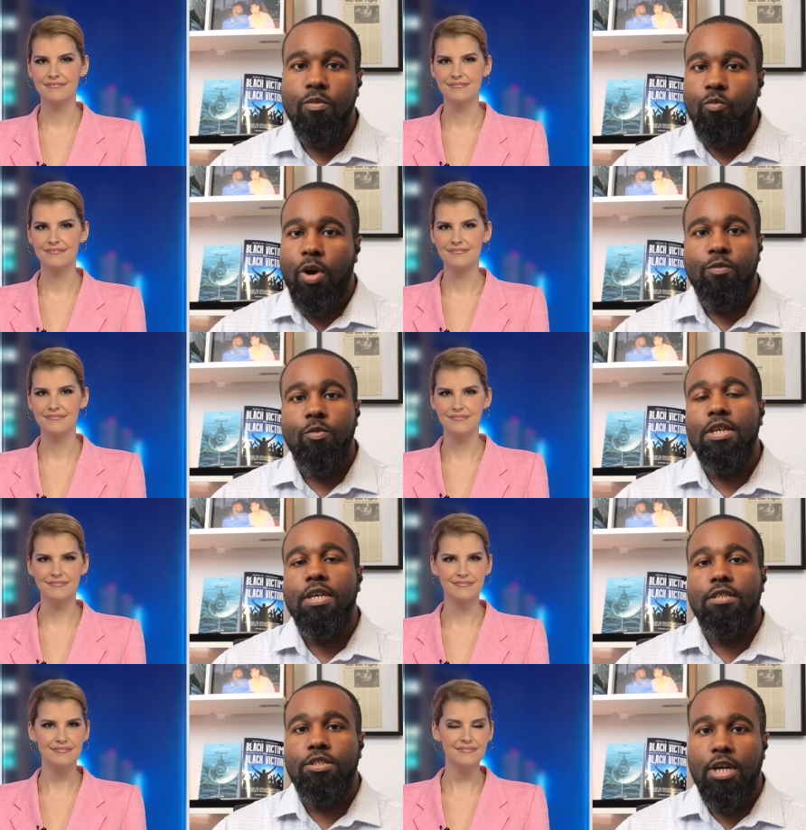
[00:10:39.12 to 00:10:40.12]
Speaker 1: right-wing
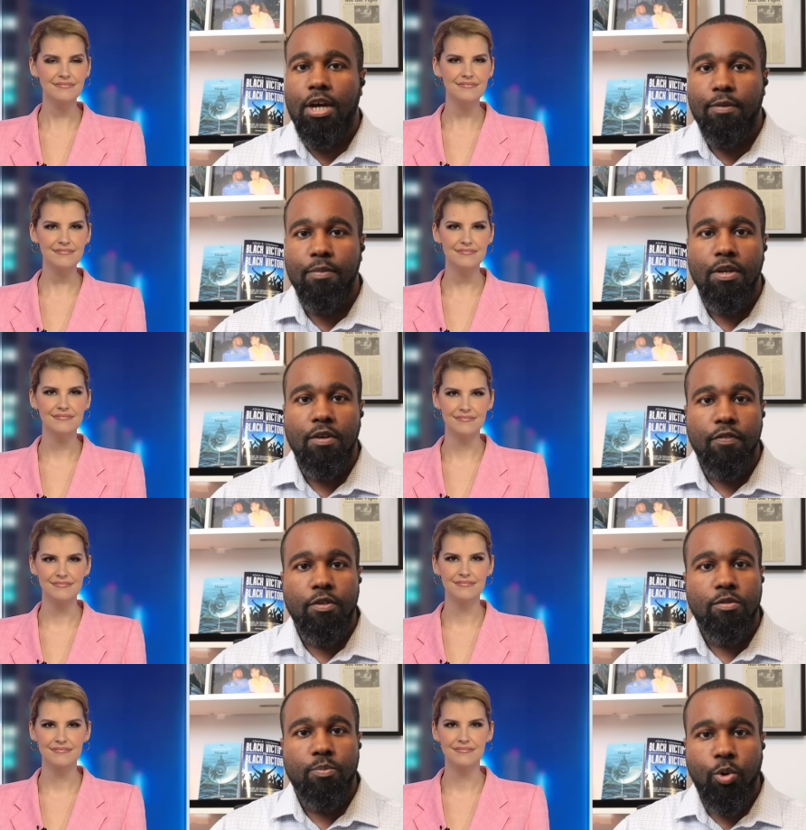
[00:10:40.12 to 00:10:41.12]
hit job for
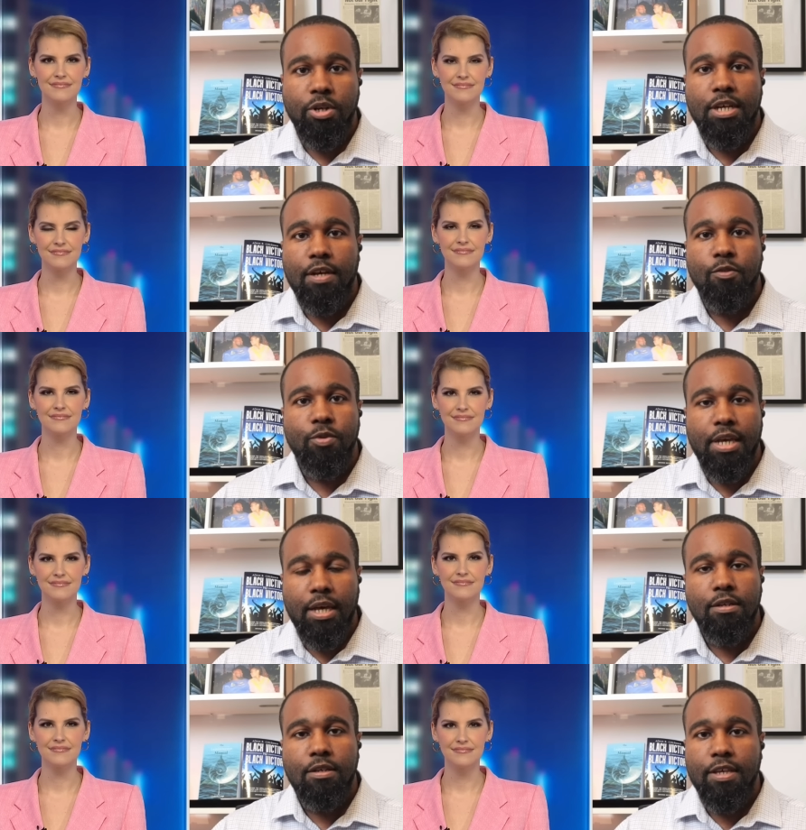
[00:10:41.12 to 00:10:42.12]
pointing out the
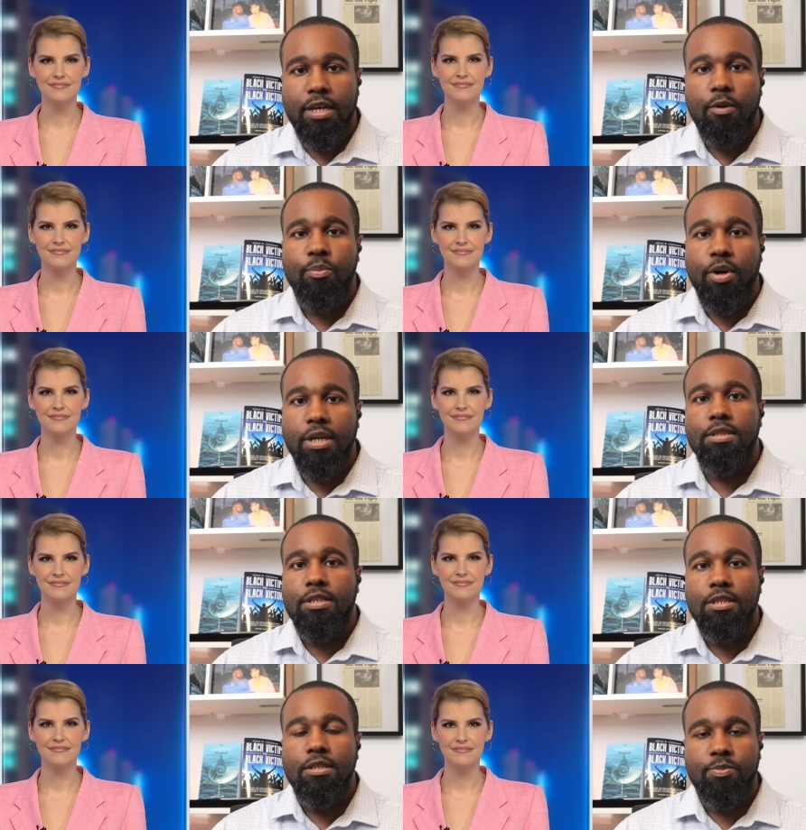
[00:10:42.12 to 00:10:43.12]
reality that our
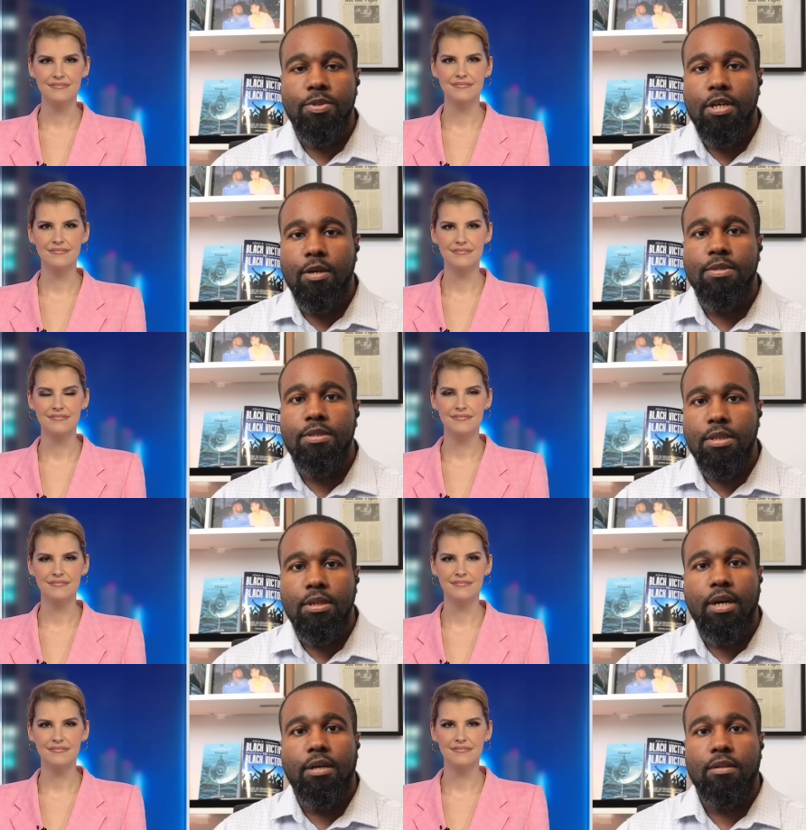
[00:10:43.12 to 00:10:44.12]
president has become
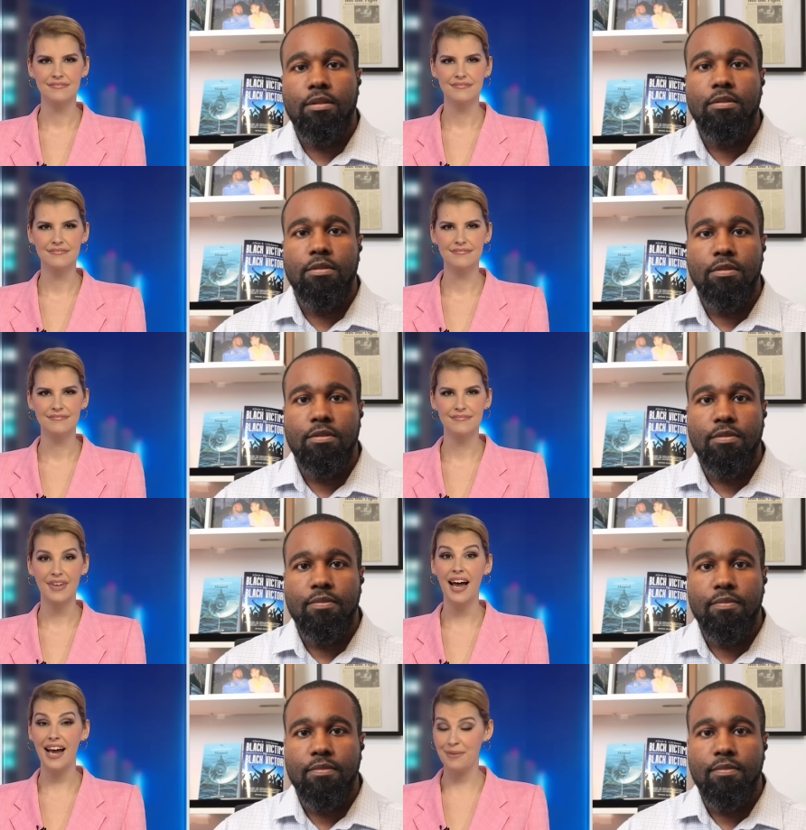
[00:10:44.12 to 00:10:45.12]
senile.
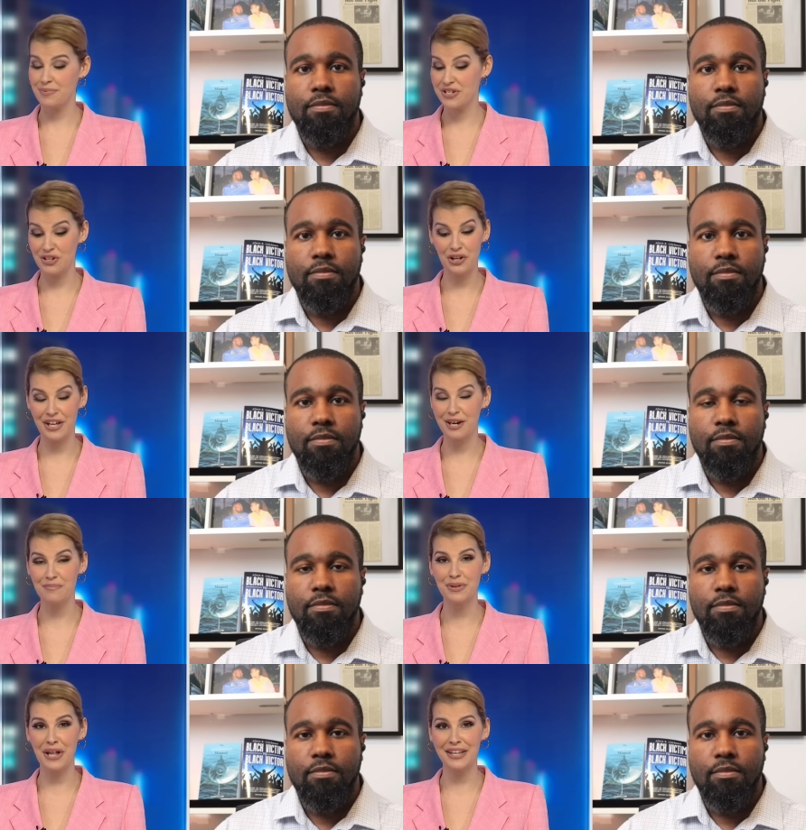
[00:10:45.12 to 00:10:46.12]
Speaker 2: Absolutely,
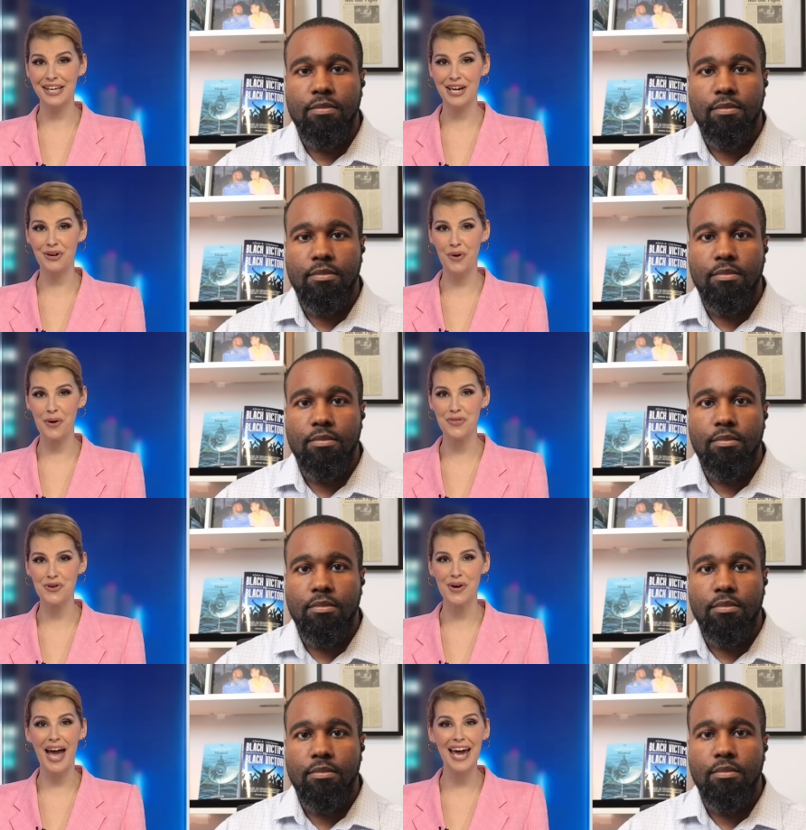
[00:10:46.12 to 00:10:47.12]
completely agree with
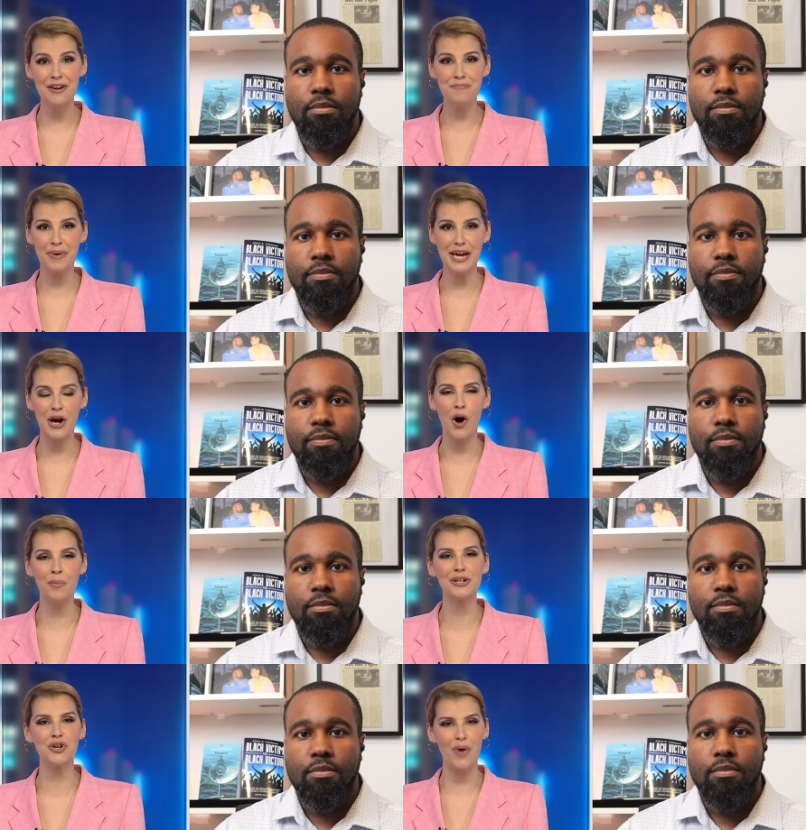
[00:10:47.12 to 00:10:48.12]
you. Adam B.
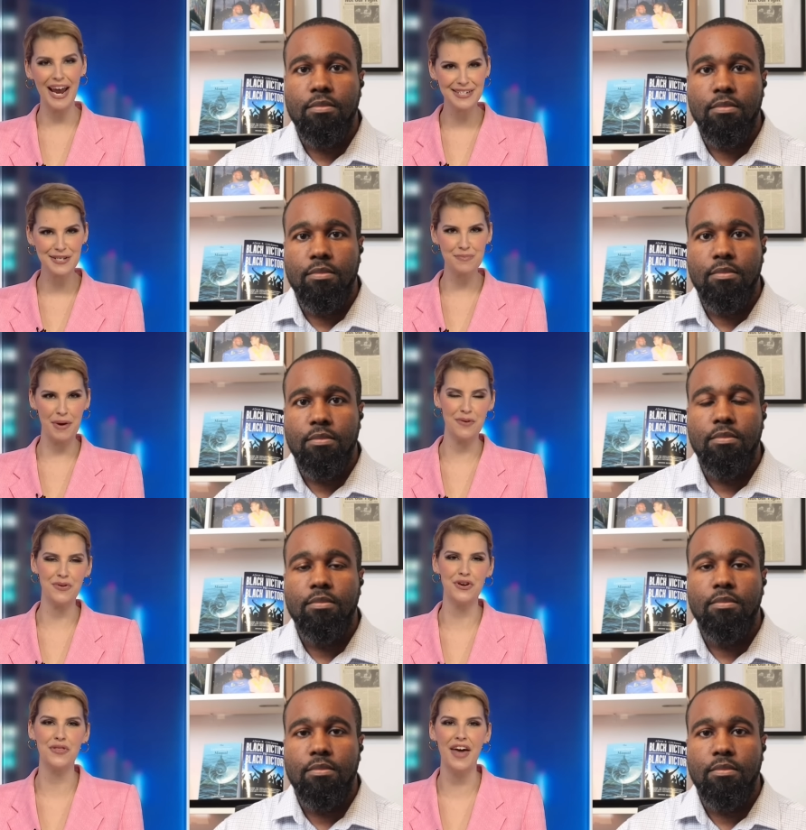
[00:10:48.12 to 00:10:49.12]
Coleman, great to speak
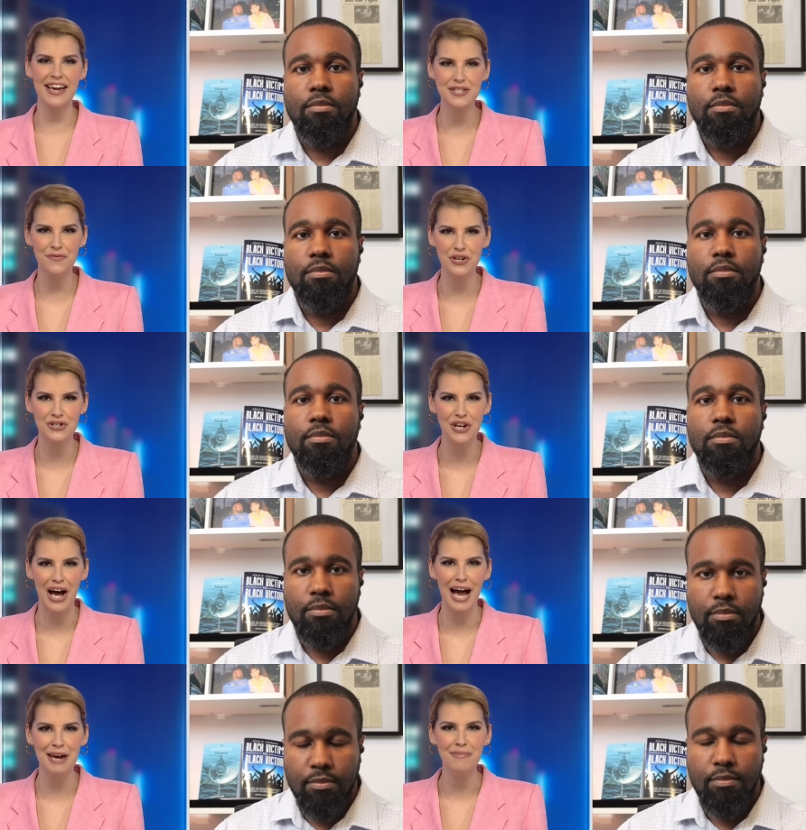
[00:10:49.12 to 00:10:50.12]
with you. Thanks for your
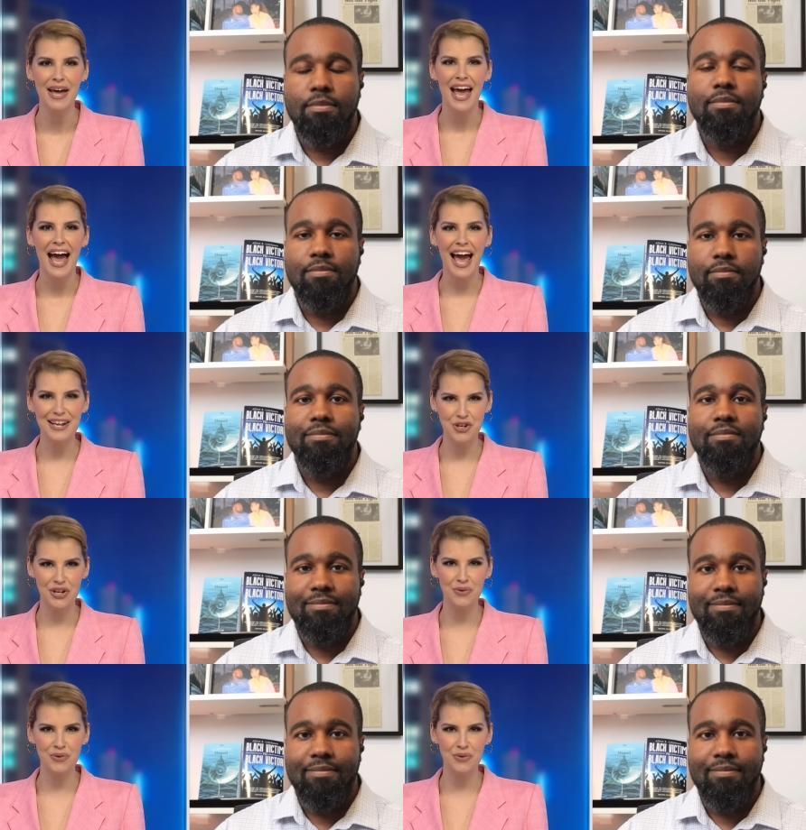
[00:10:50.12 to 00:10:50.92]
time. And you can